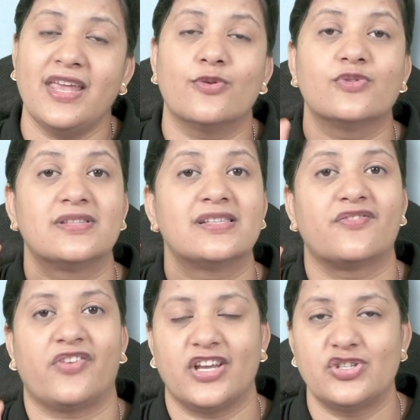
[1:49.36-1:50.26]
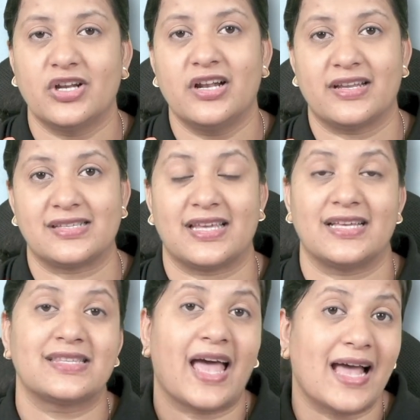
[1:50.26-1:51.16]
we use this facial
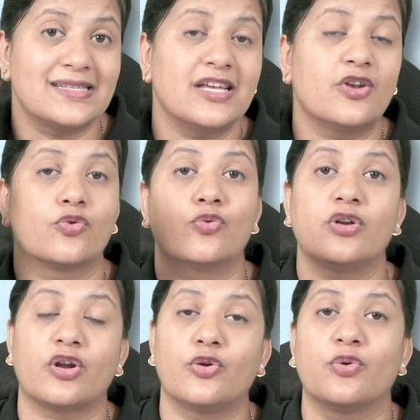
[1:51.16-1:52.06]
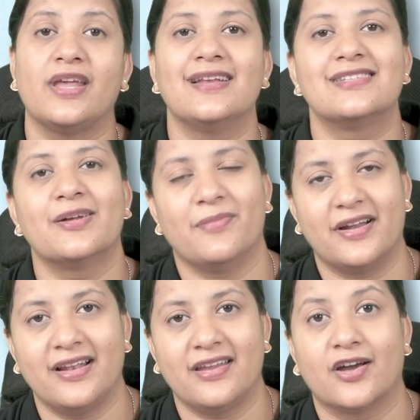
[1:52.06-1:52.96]
recess as a route to reach the
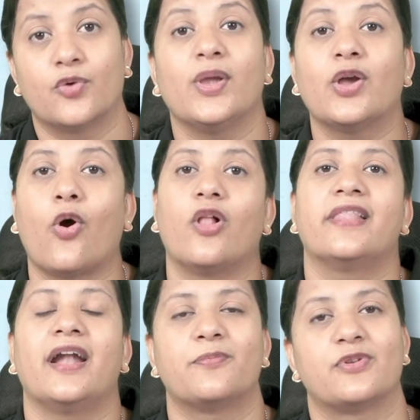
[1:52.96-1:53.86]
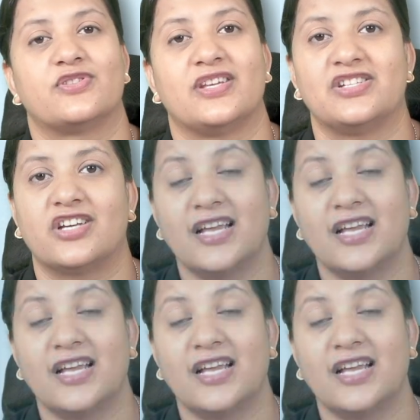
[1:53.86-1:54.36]
middle ear, we call that procedure